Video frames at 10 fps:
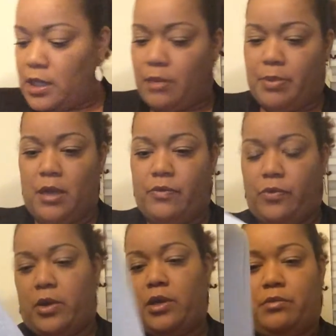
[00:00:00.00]
that I paid
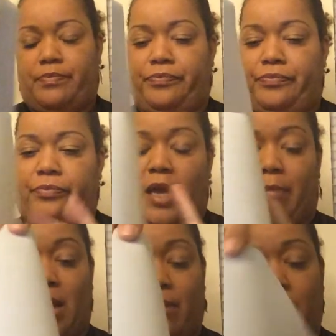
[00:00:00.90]
for it.
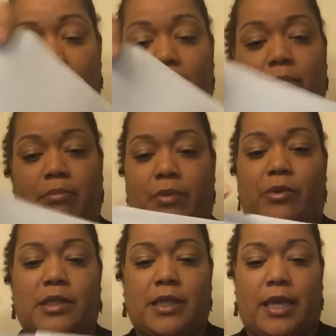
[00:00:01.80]
I'm not mad, but
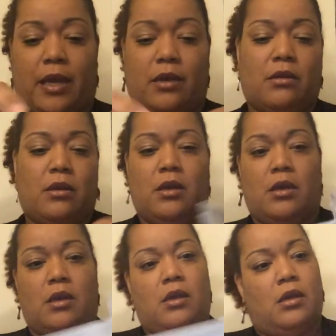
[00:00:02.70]
once again,
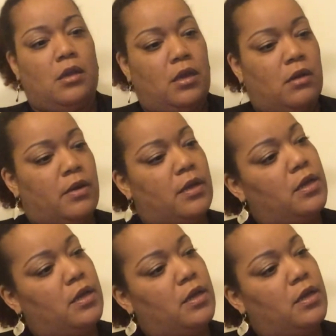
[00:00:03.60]
you know,